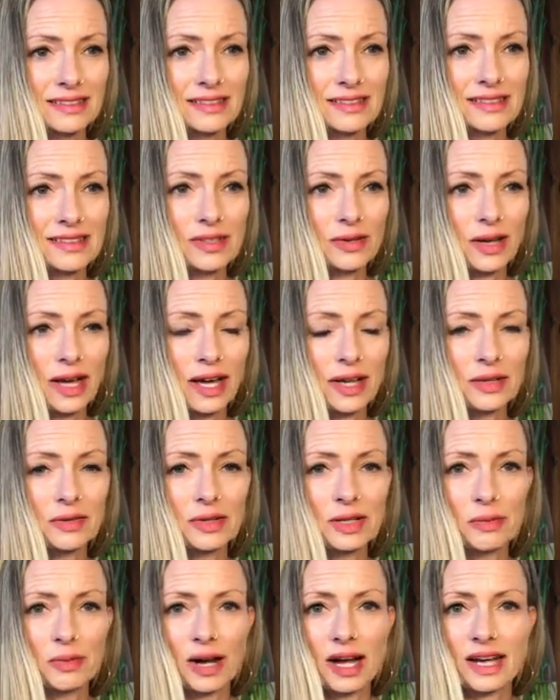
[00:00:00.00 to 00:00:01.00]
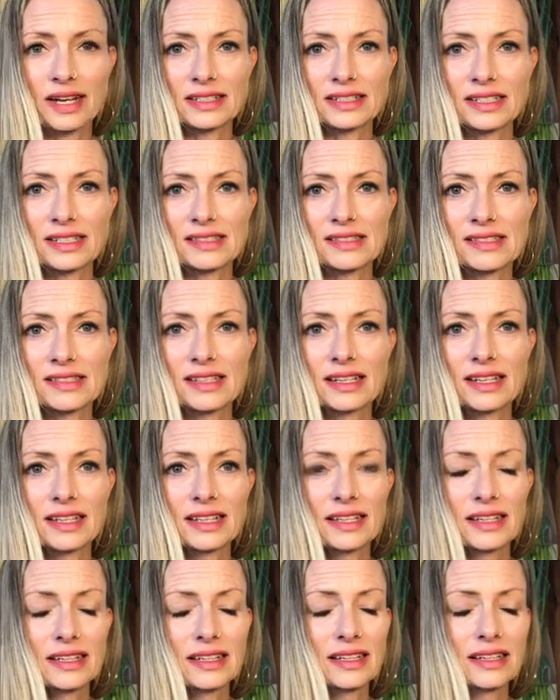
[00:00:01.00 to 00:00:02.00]
So how do we practice
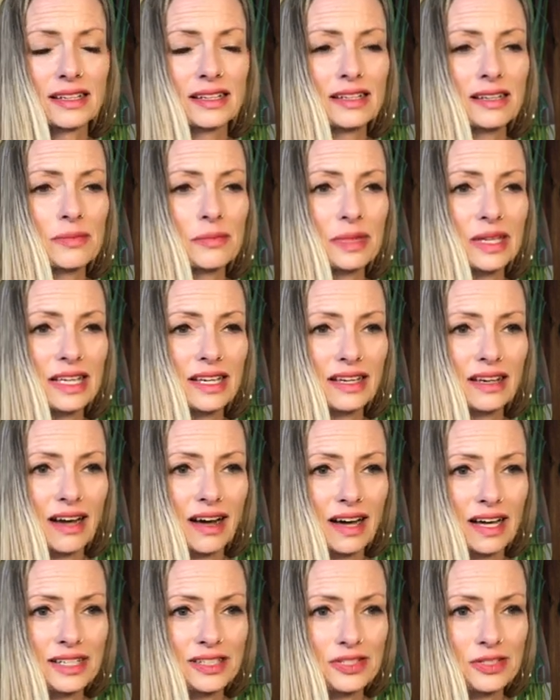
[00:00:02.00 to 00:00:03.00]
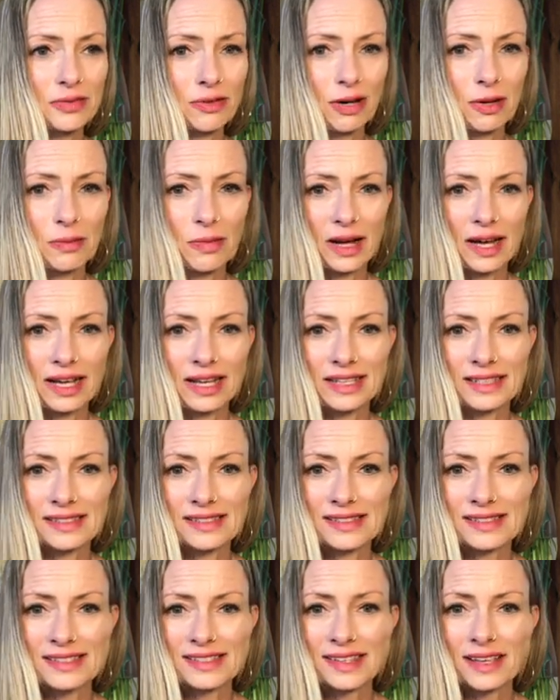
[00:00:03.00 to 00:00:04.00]
being kind to our
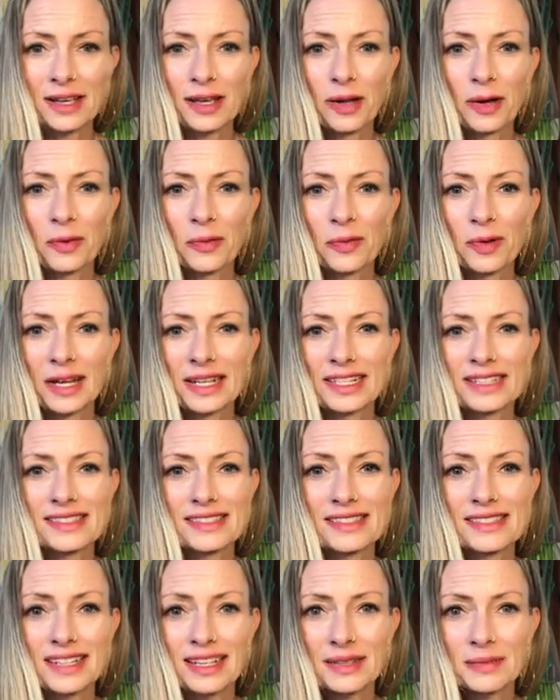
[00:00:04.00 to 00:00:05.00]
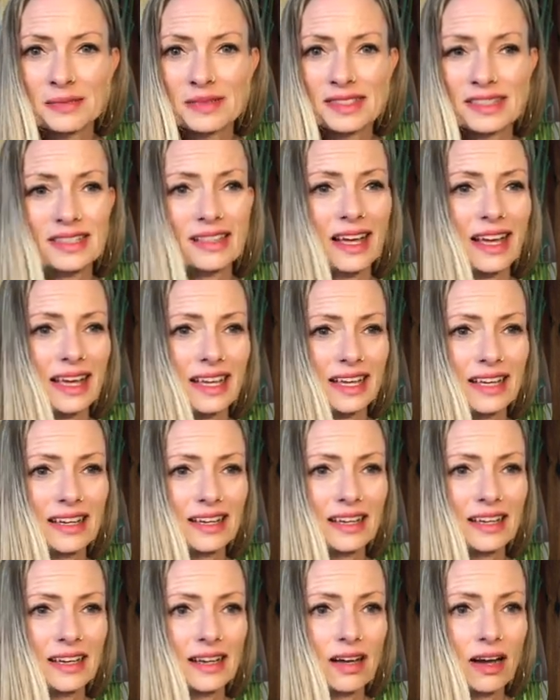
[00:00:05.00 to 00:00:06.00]
minds when it seems
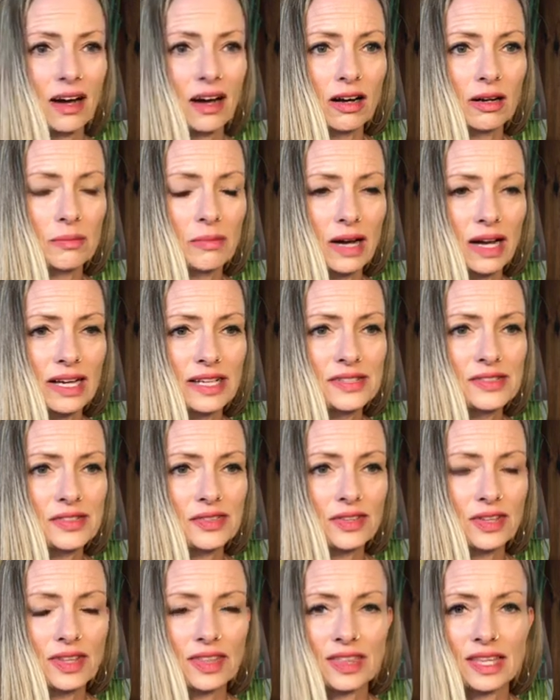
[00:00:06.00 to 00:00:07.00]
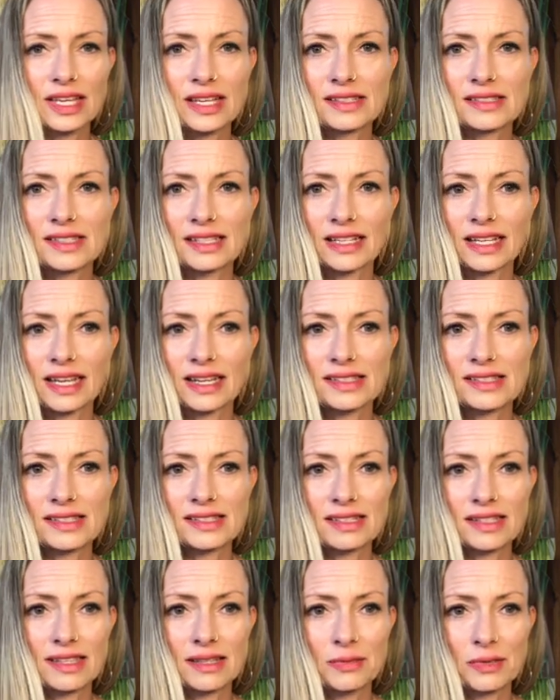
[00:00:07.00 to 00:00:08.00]
like our minds are the things that get us
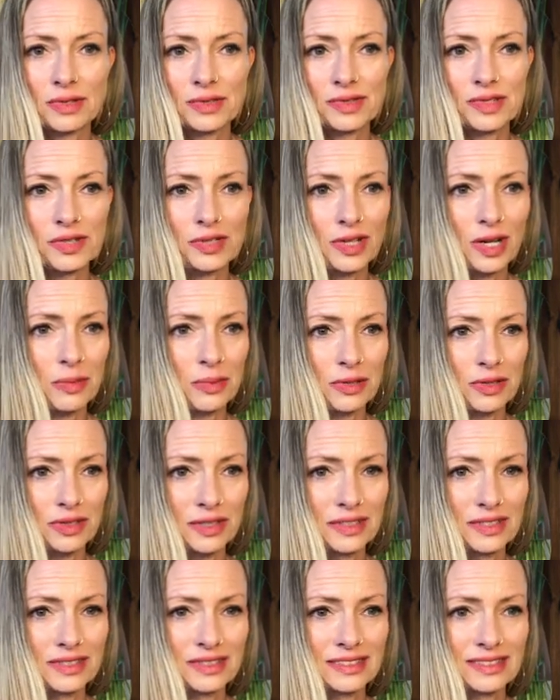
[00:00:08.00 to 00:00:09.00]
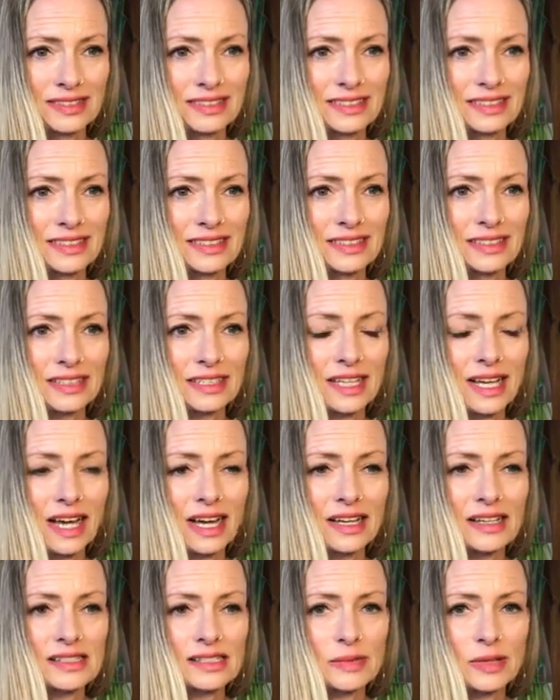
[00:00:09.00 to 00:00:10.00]
into the most trouble?
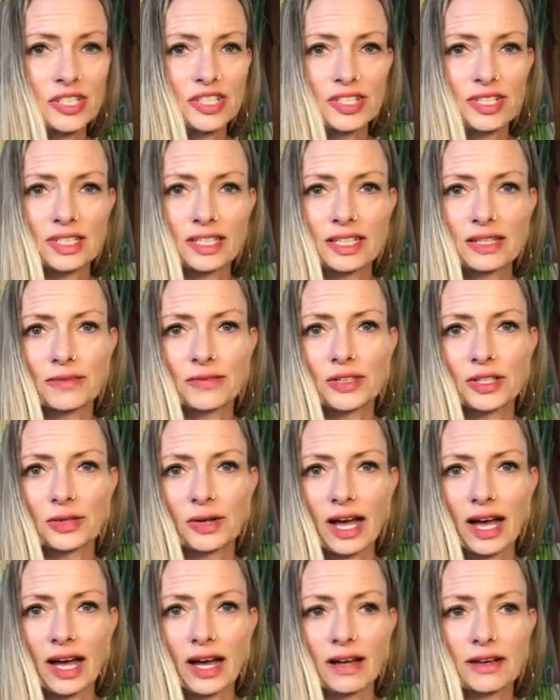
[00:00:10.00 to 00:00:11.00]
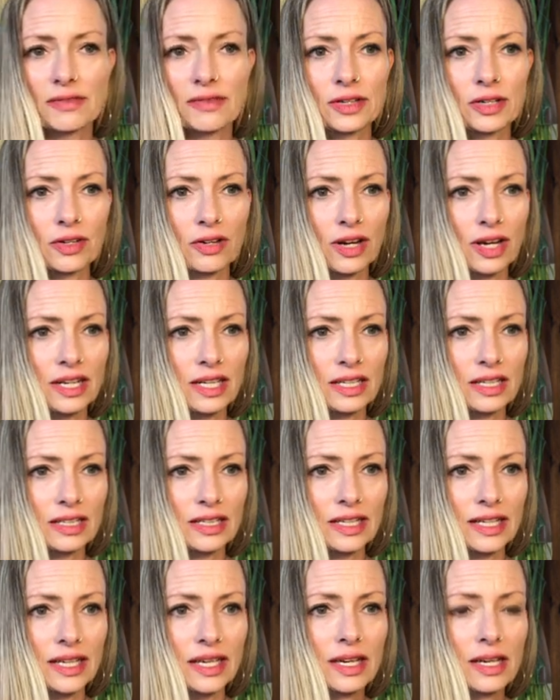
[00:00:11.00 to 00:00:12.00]
Yeah, especially if you have a
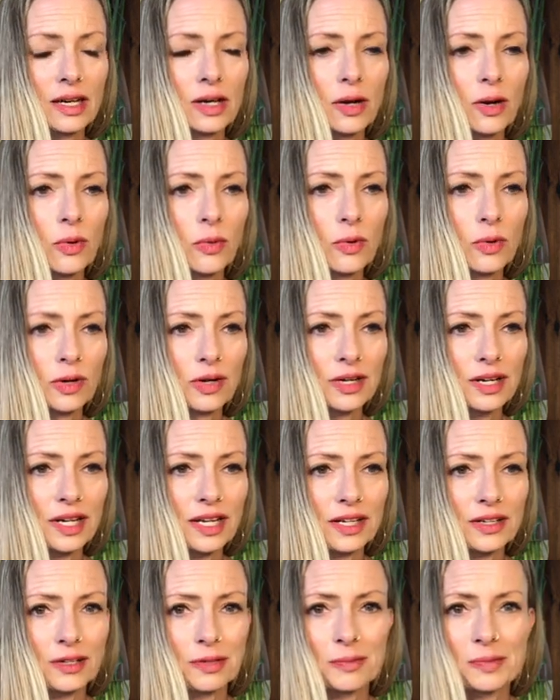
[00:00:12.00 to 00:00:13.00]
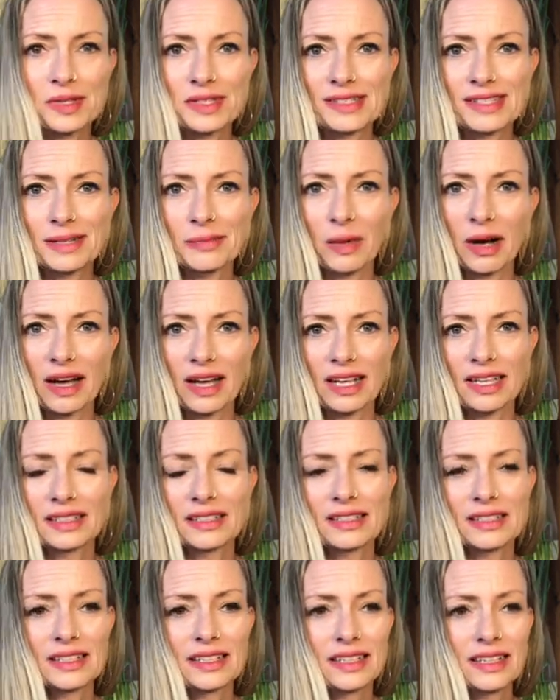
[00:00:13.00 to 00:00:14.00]
chronically worried or busy mind.